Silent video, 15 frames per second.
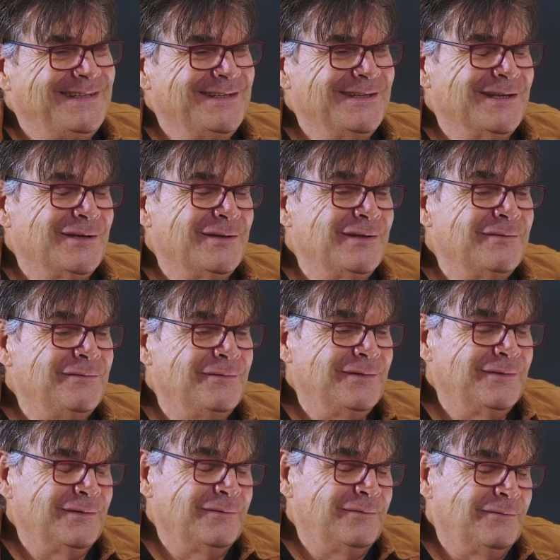You know,
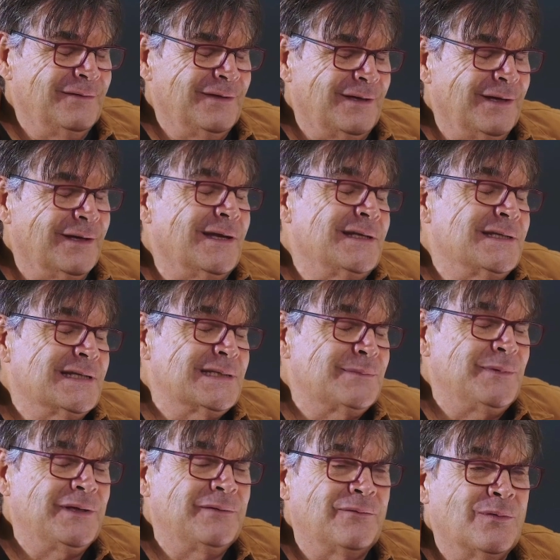if I can just
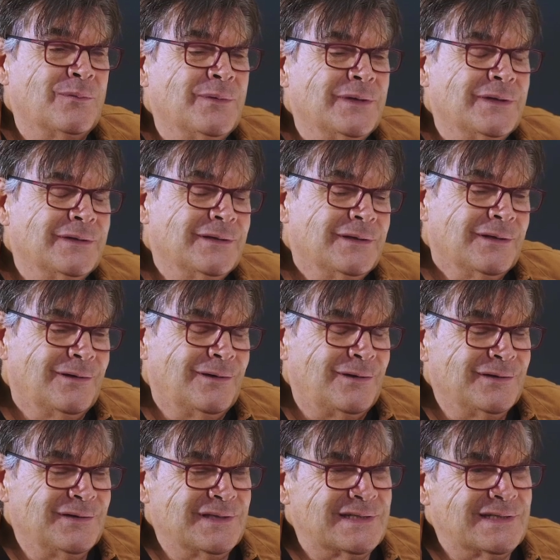speak from an
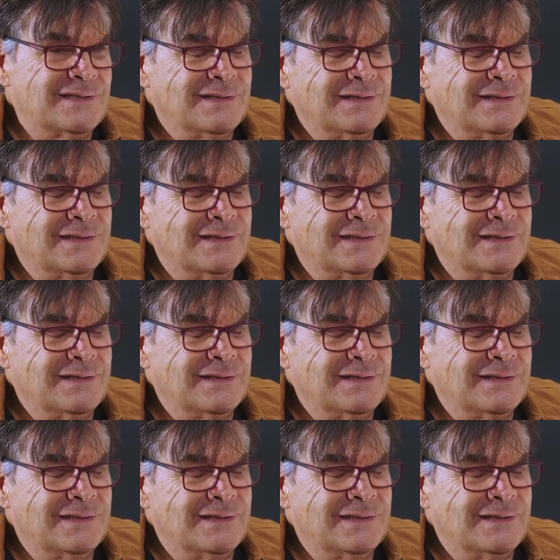artist,